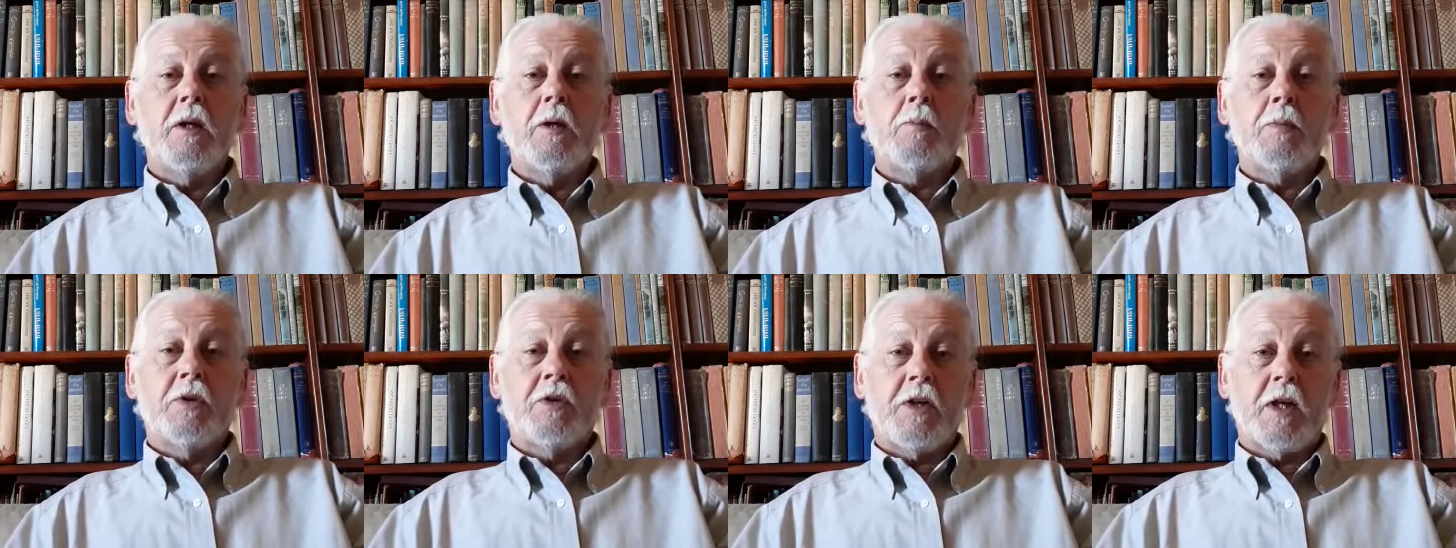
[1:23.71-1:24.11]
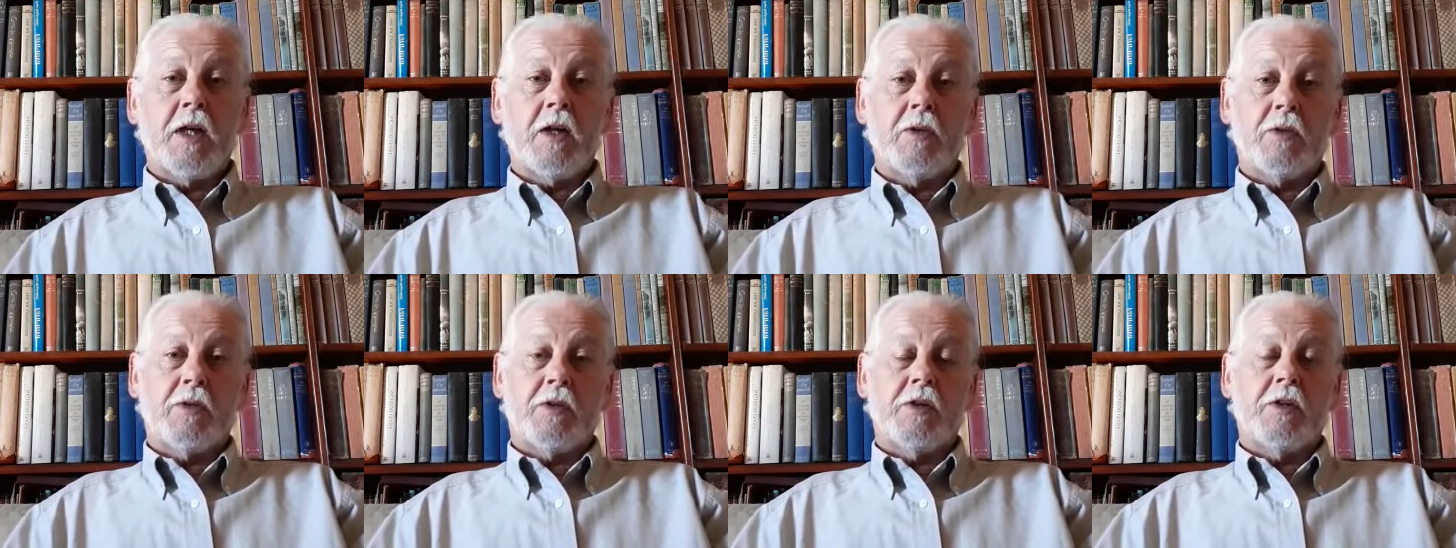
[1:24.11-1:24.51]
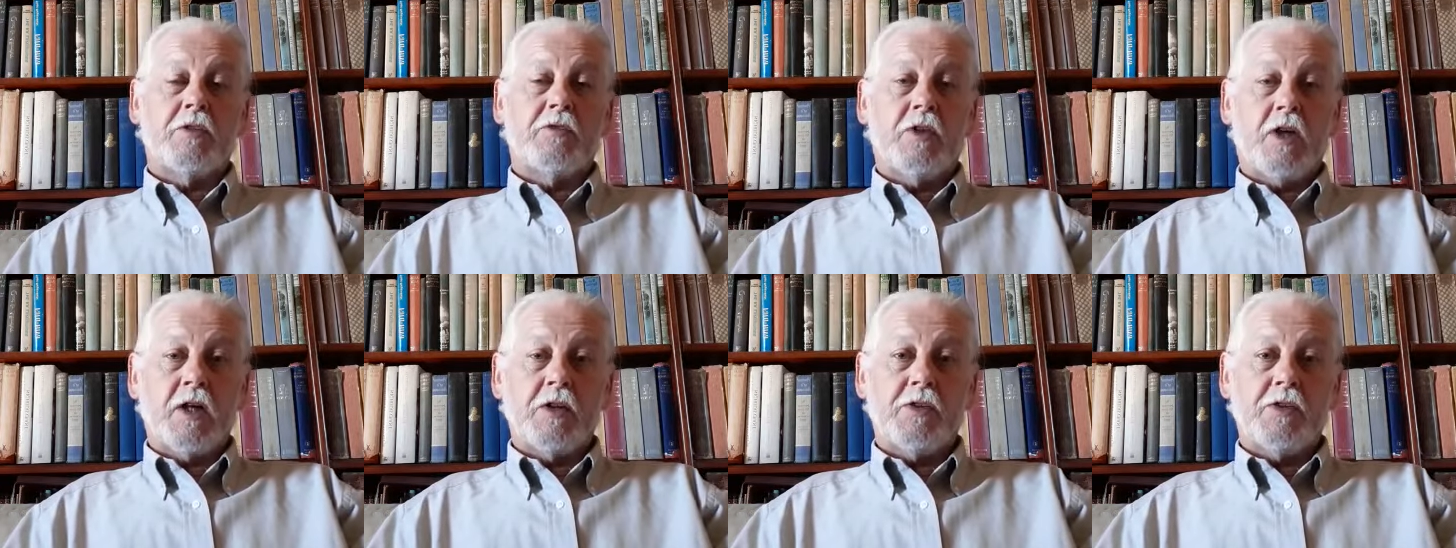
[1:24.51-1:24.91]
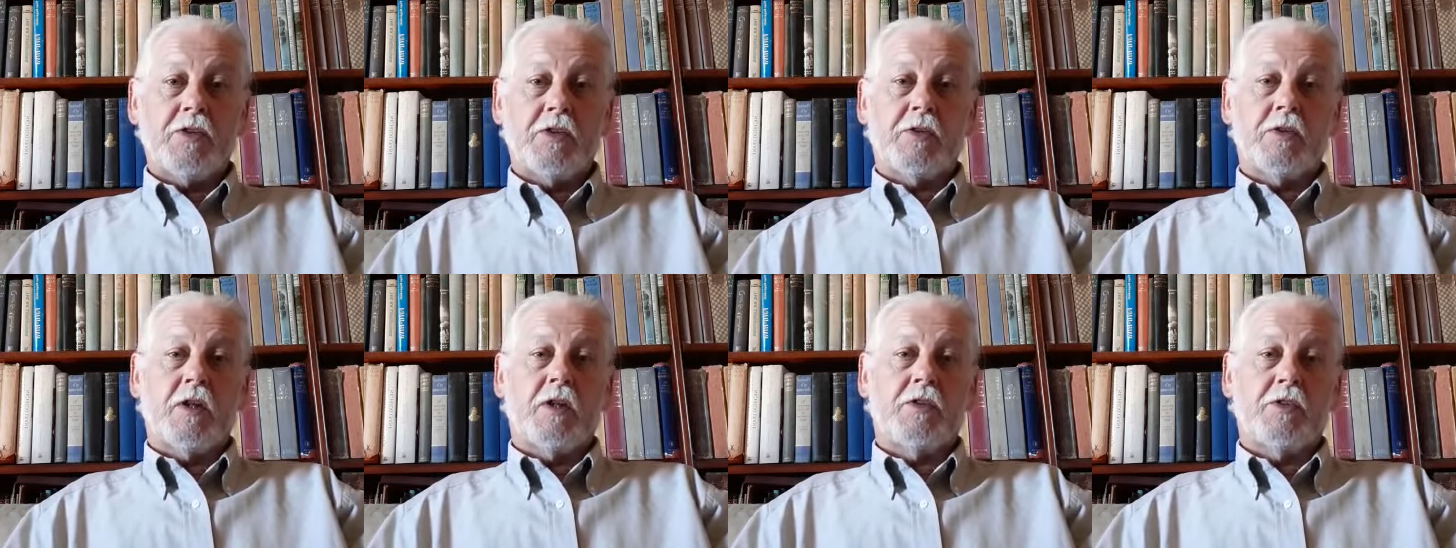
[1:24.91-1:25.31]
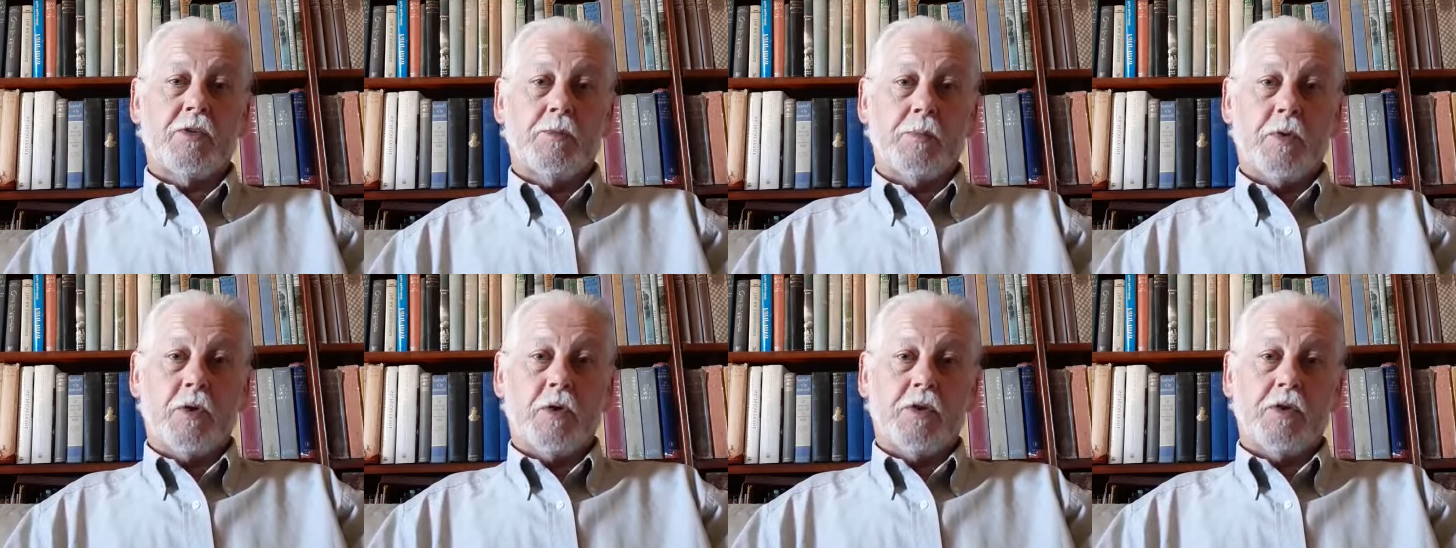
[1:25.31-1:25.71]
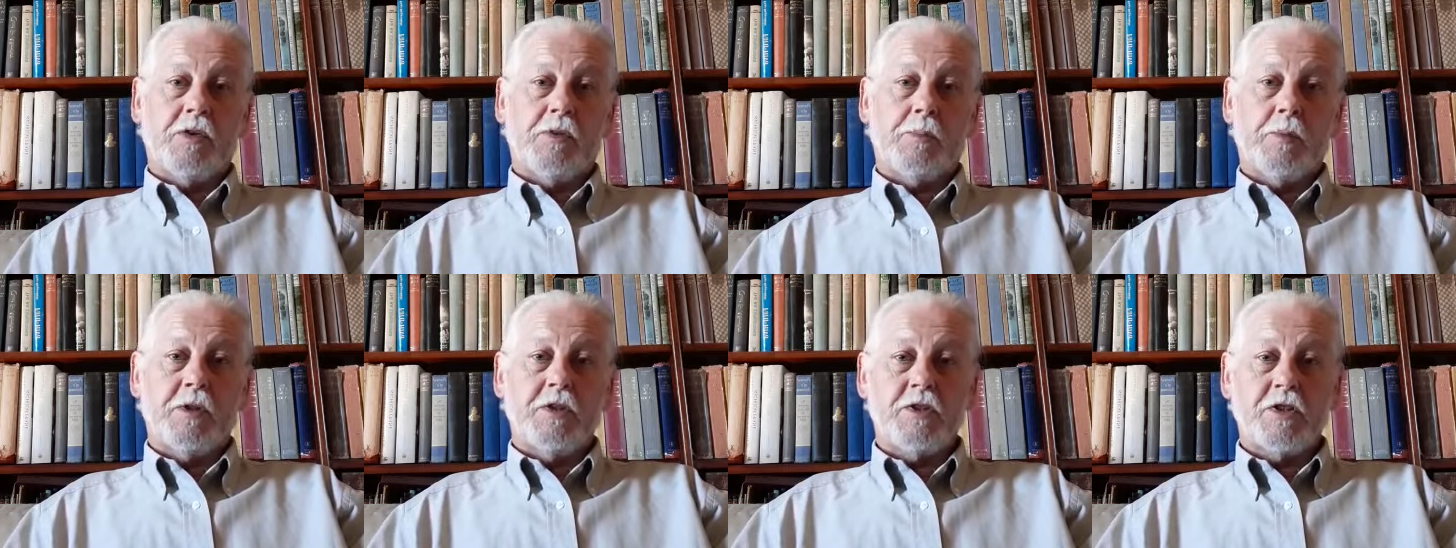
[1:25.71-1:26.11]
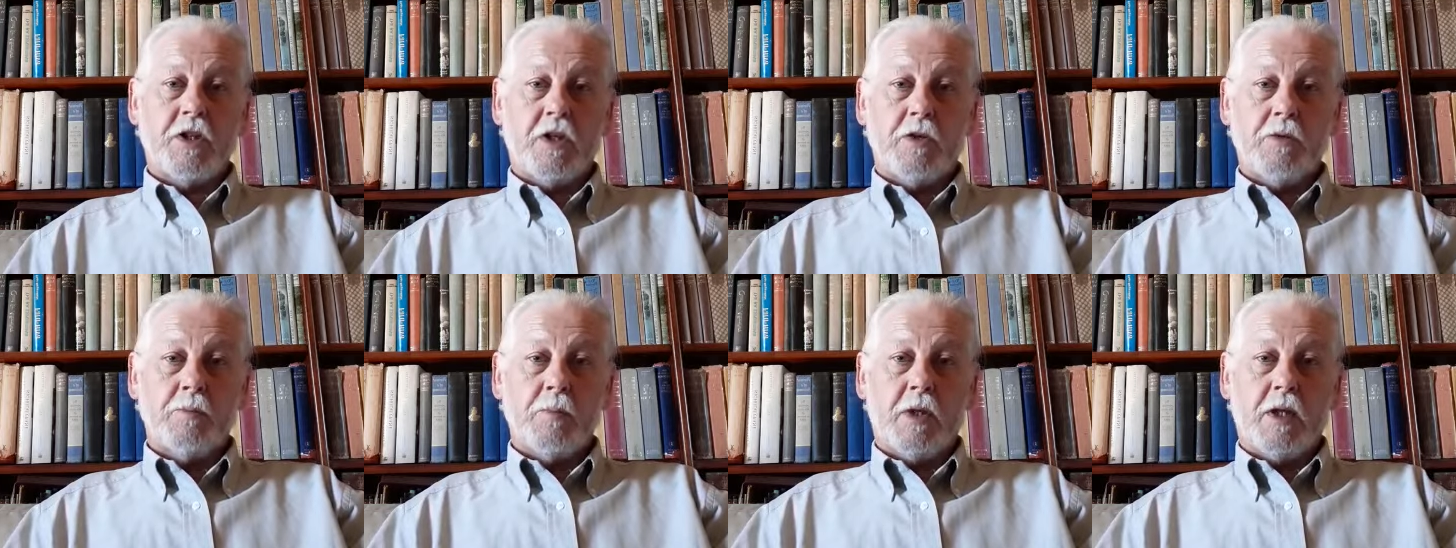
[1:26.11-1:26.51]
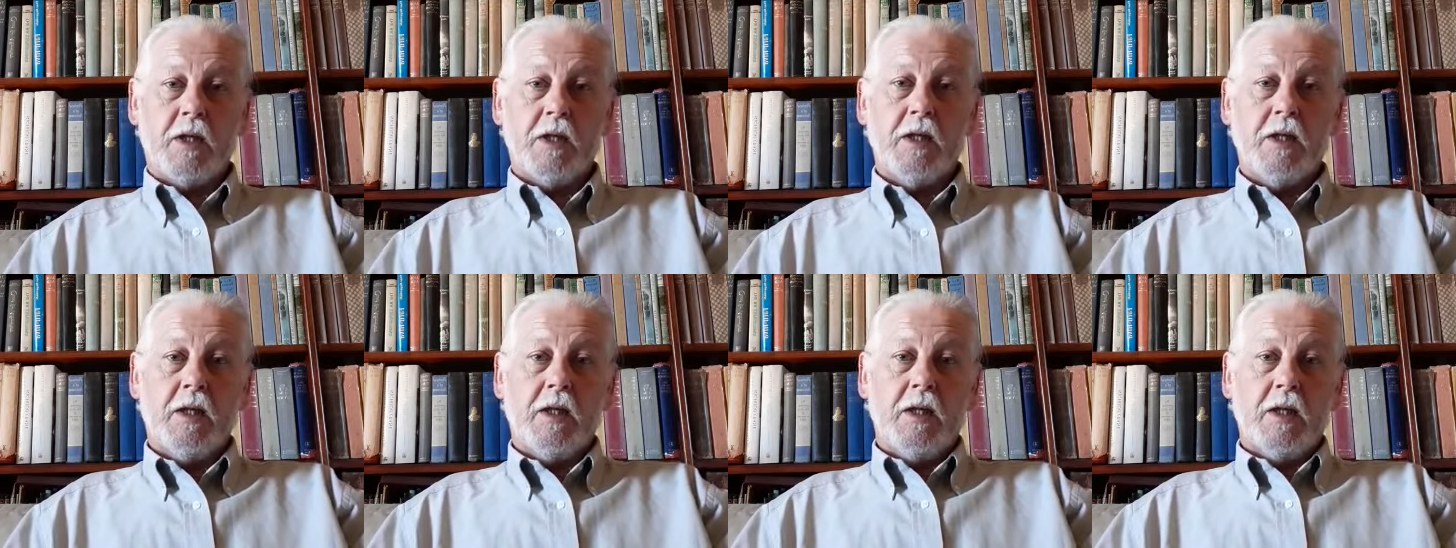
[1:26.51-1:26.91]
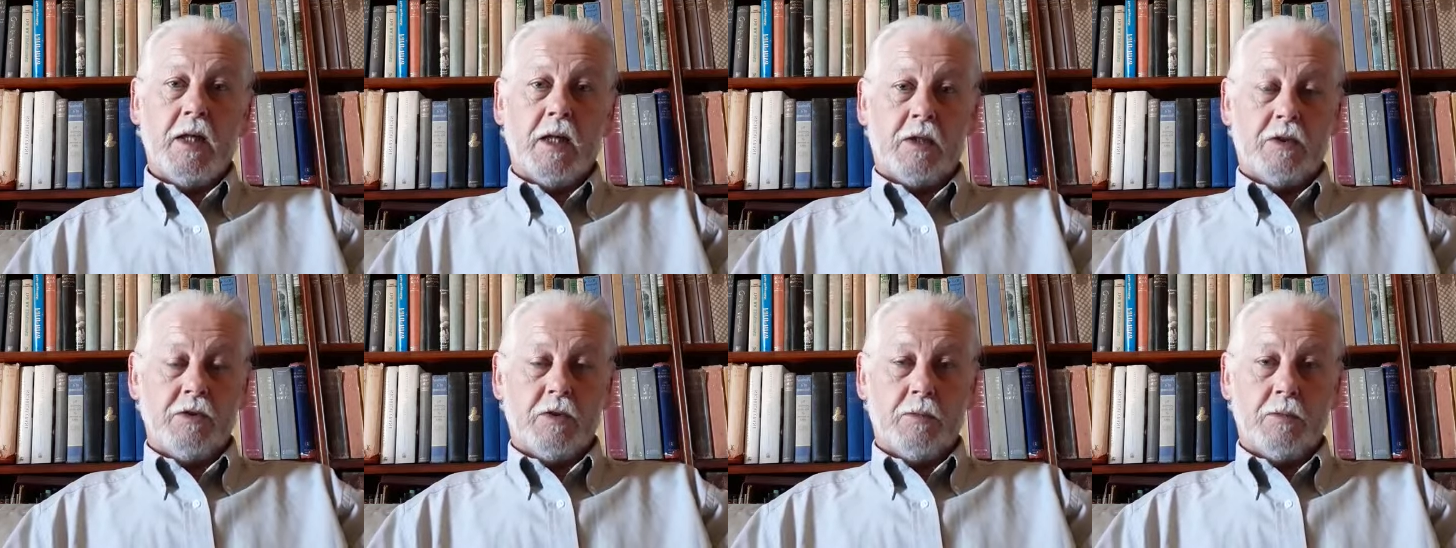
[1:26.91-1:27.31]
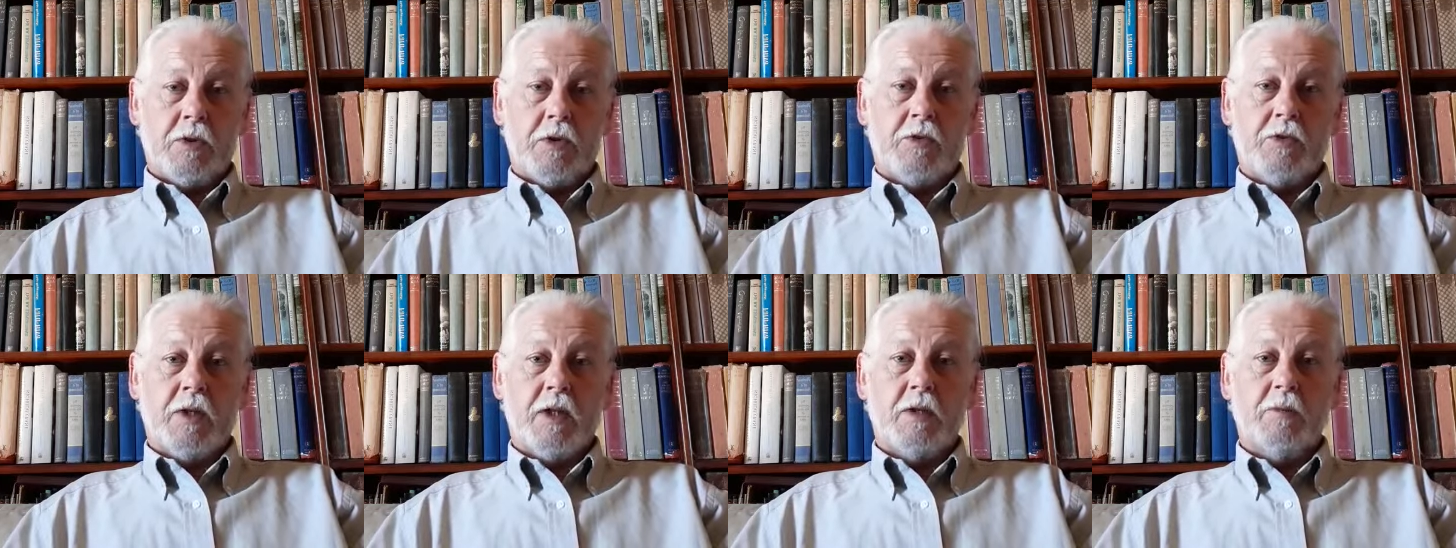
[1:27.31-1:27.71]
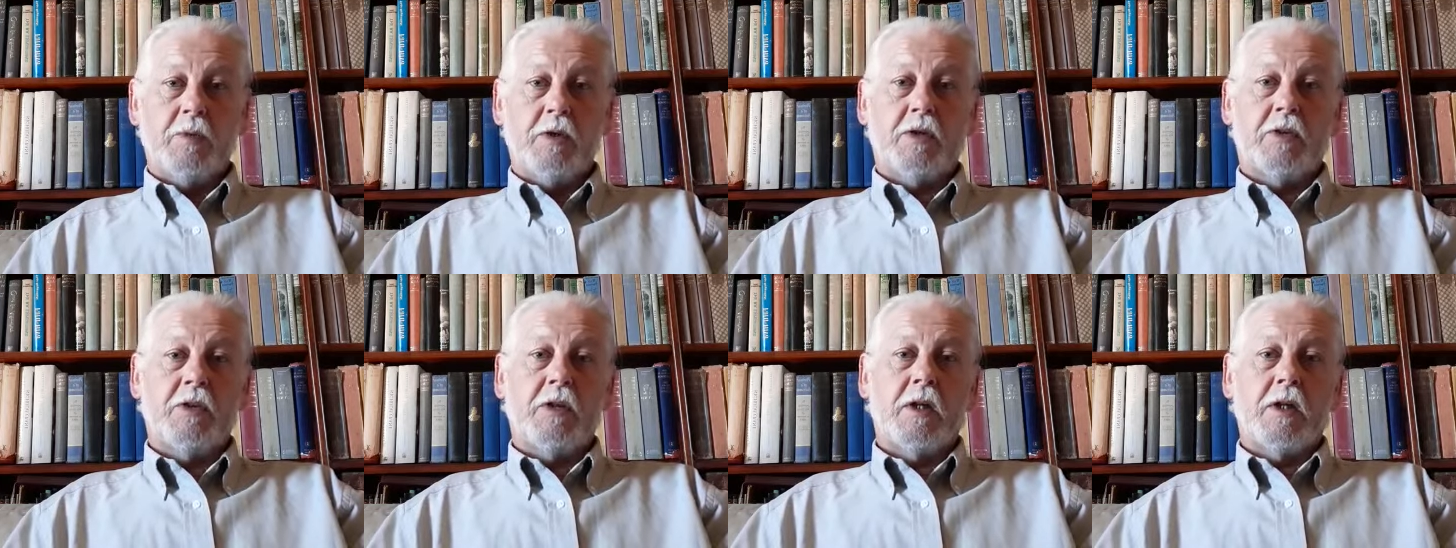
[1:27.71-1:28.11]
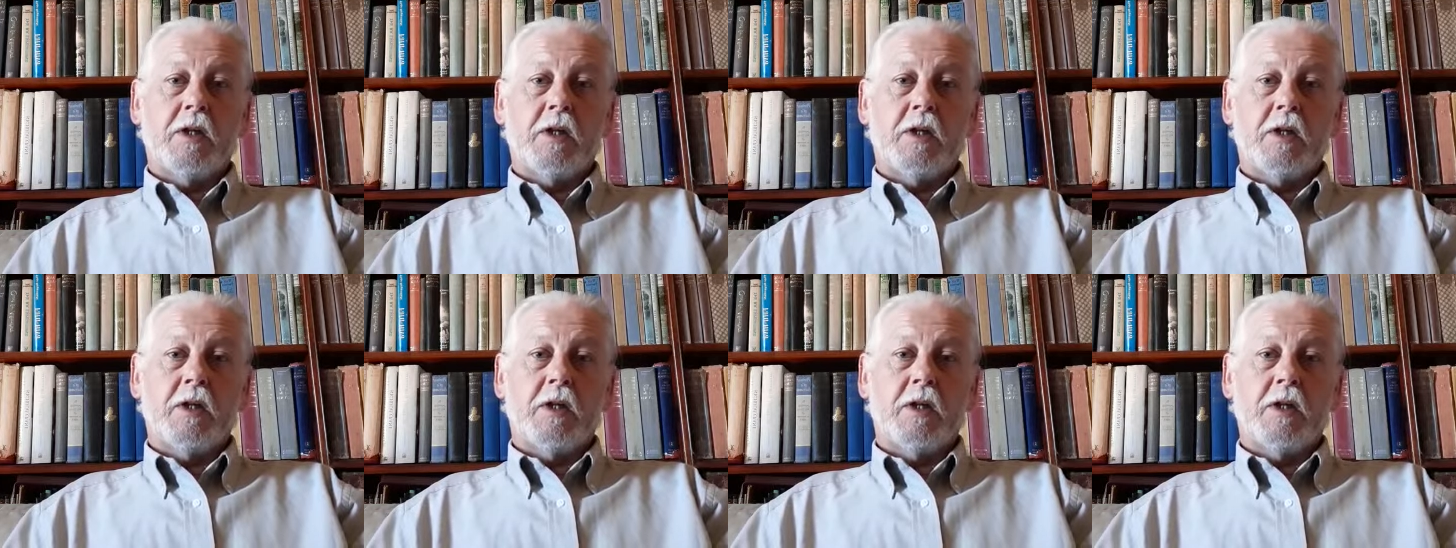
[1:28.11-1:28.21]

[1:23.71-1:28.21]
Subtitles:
put out, the advice and support that's been shown by economic development,